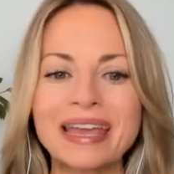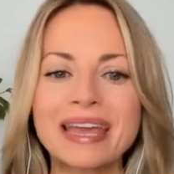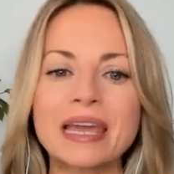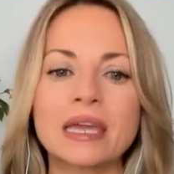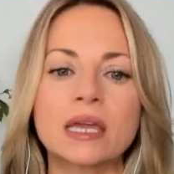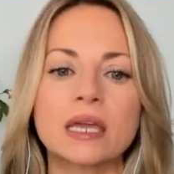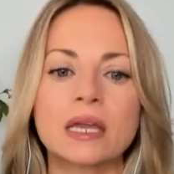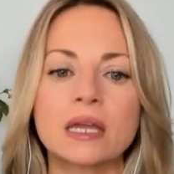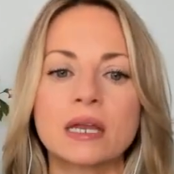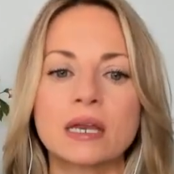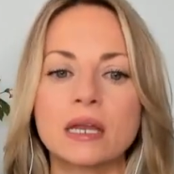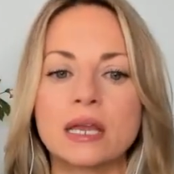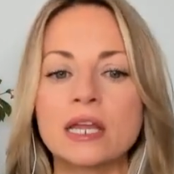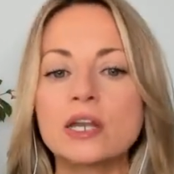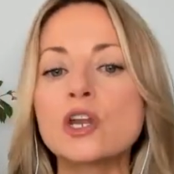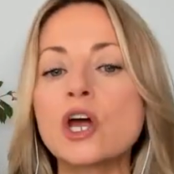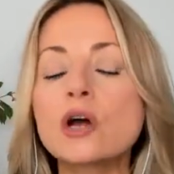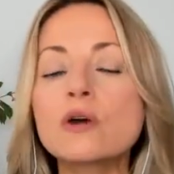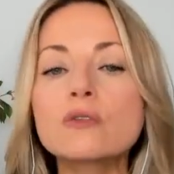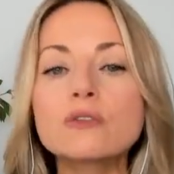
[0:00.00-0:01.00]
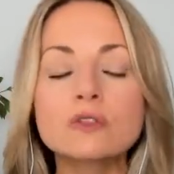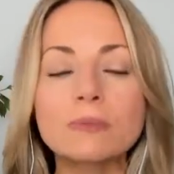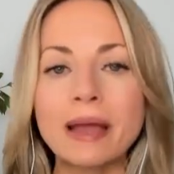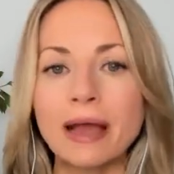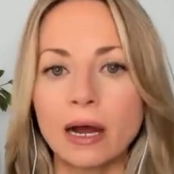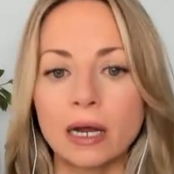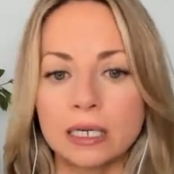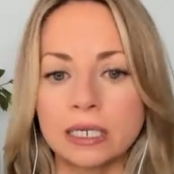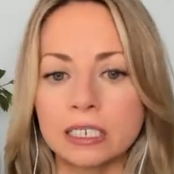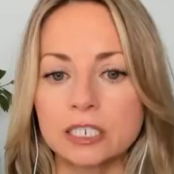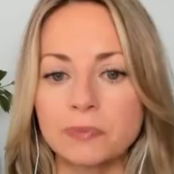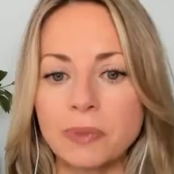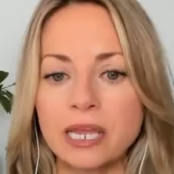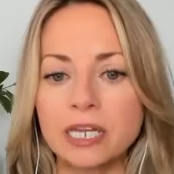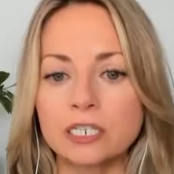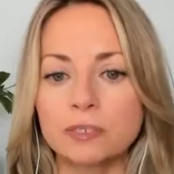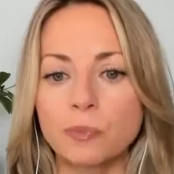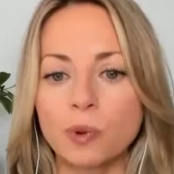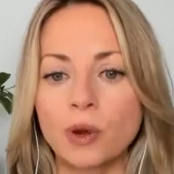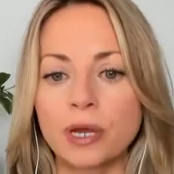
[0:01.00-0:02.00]
It knows my audience pain
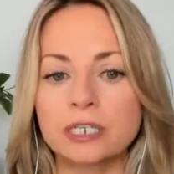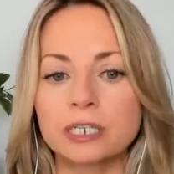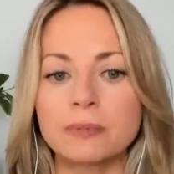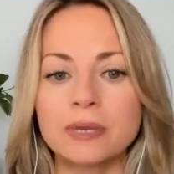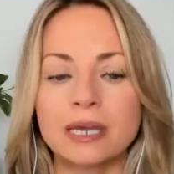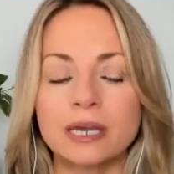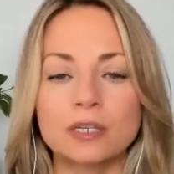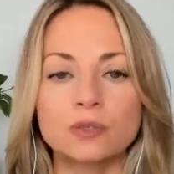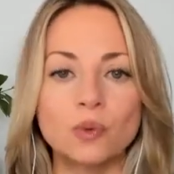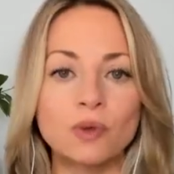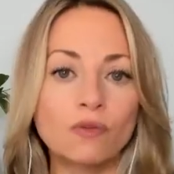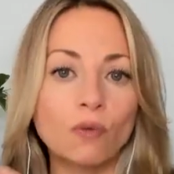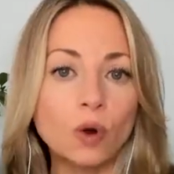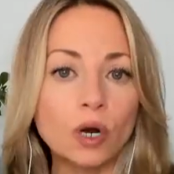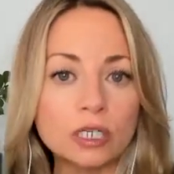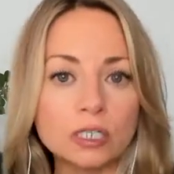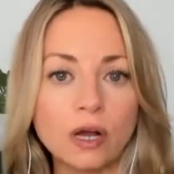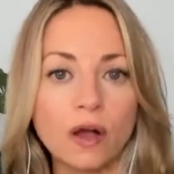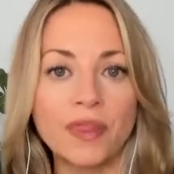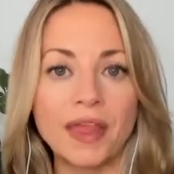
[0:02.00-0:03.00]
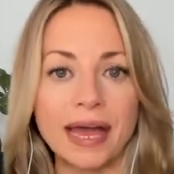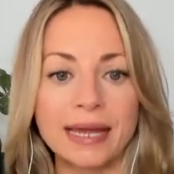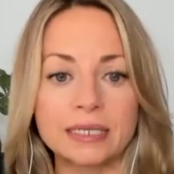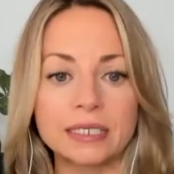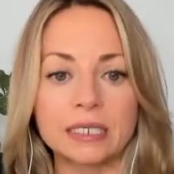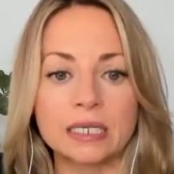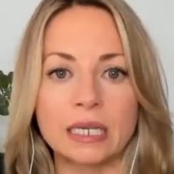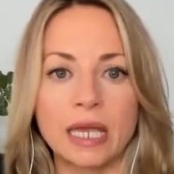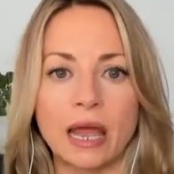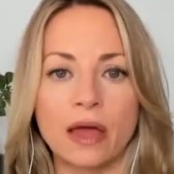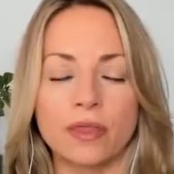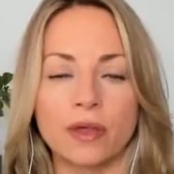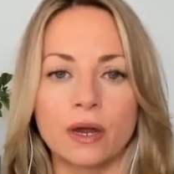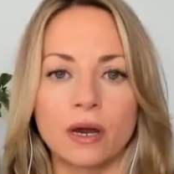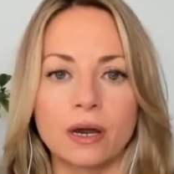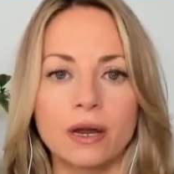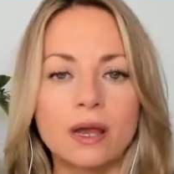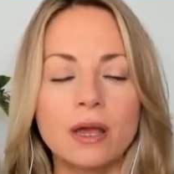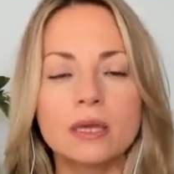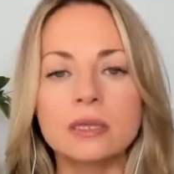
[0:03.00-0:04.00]
points because we've worked on that together,